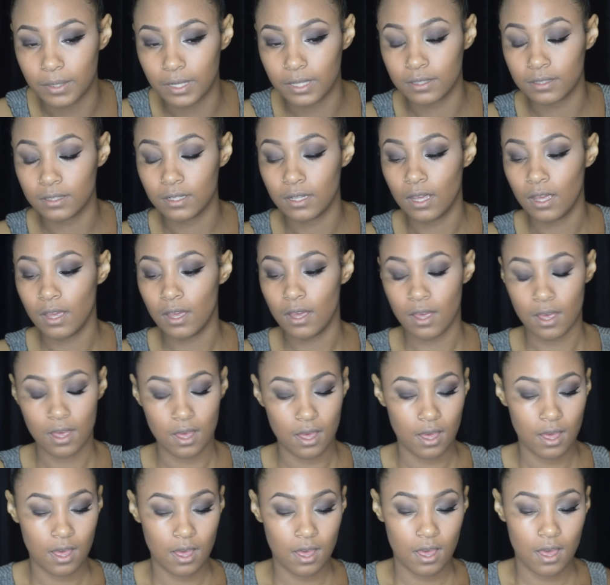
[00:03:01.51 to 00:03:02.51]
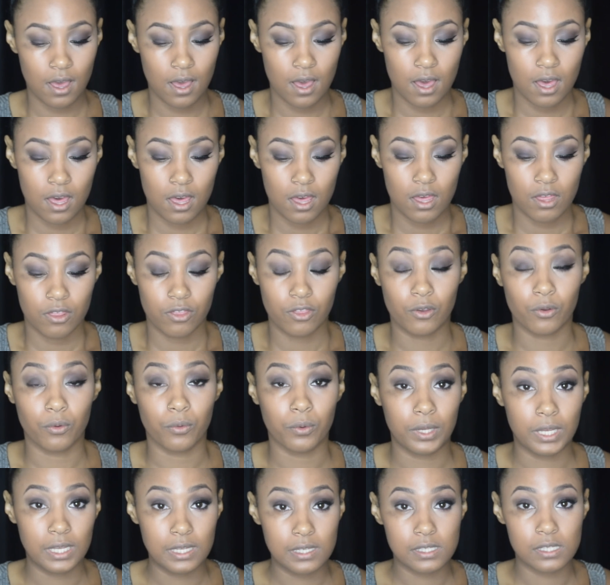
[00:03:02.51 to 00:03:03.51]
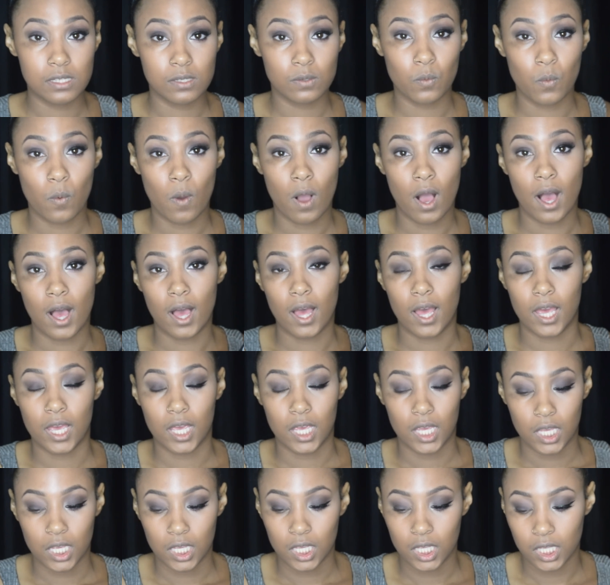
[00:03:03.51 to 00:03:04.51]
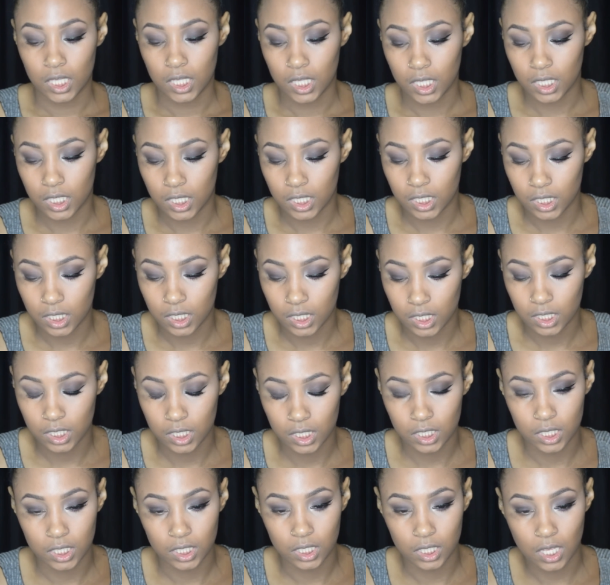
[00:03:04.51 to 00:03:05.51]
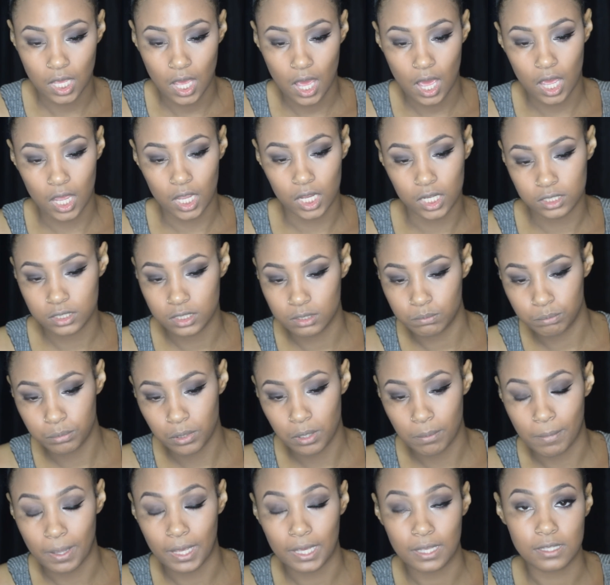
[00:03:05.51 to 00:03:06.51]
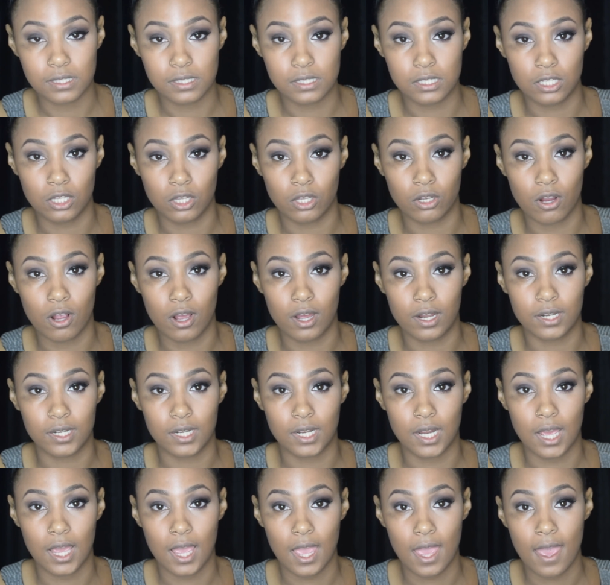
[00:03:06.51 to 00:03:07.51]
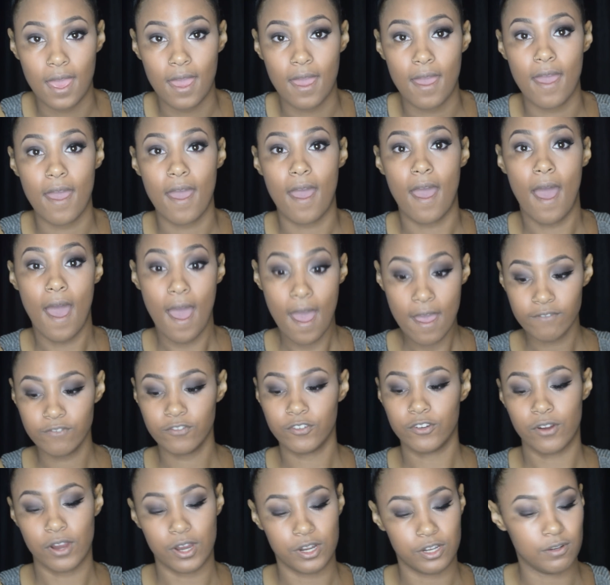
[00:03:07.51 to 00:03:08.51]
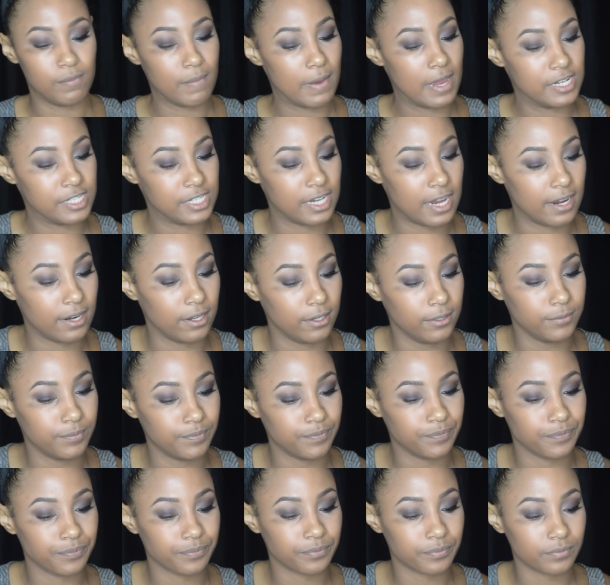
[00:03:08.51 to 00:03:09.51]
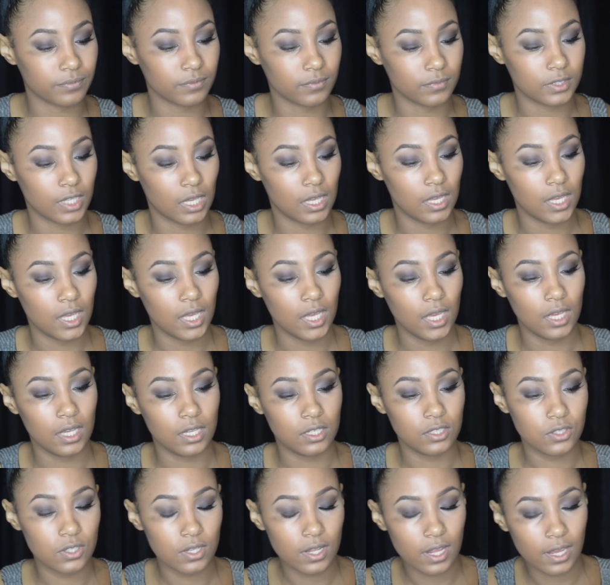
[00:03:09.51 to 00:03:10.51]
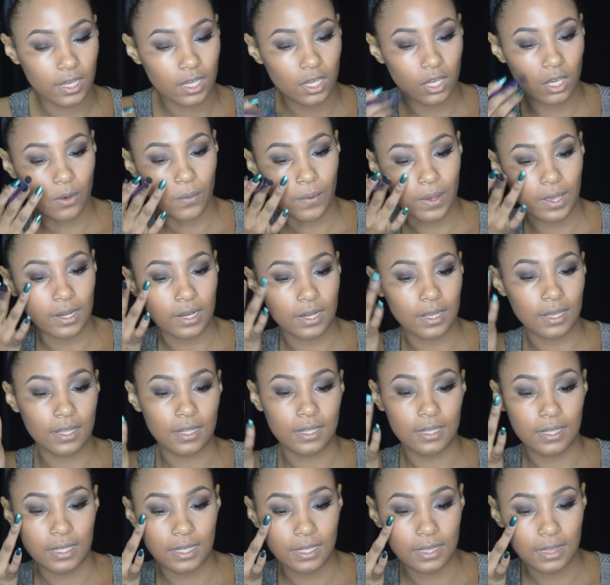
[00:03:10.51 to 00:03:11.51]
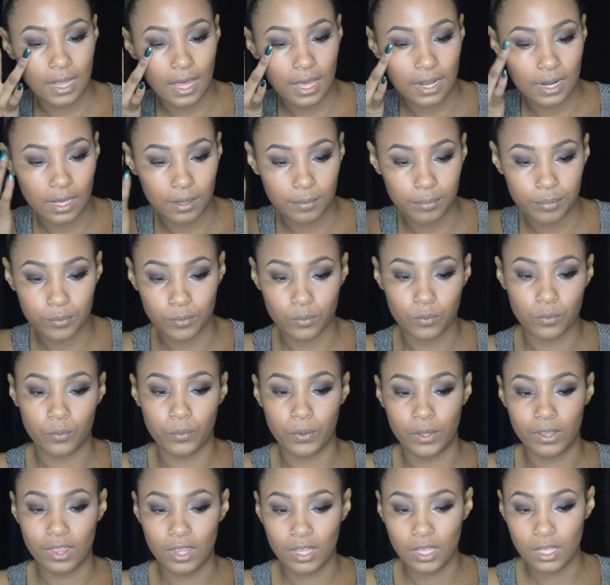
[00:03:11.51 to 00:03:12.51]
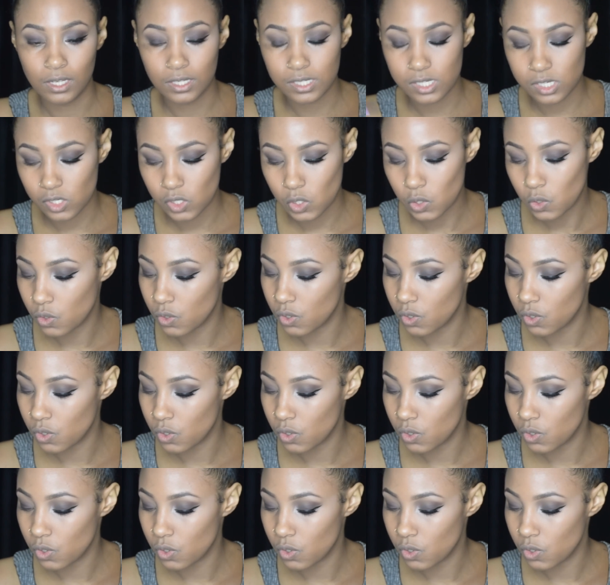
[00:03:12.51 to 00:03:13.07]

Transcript: But the reason why I put my concealer on after I do my shadow is so I can go ahead and clean that up with it,